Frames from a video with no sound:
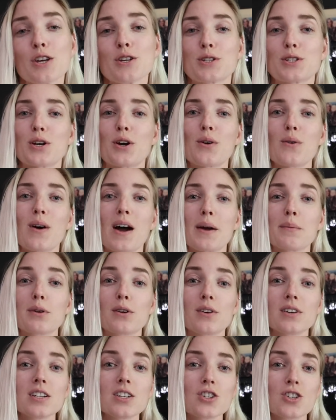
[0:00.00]
So I'm
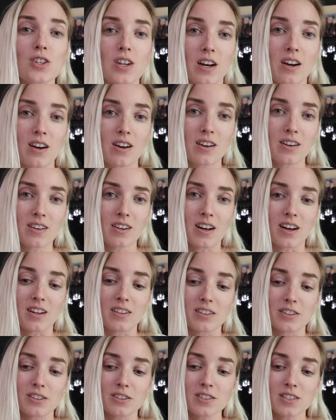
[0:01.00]
going to share
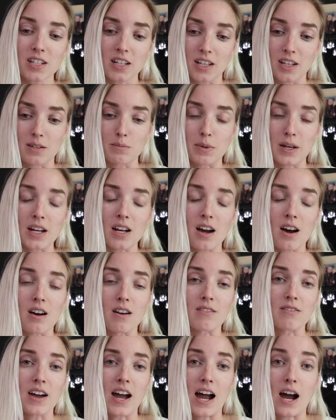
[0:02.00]
a little tidbit
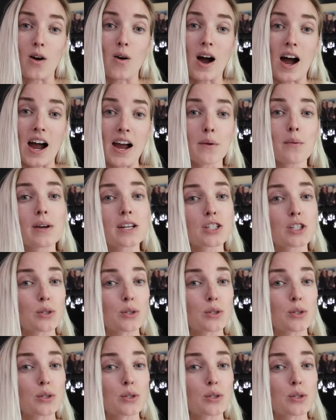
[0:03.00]
of how I went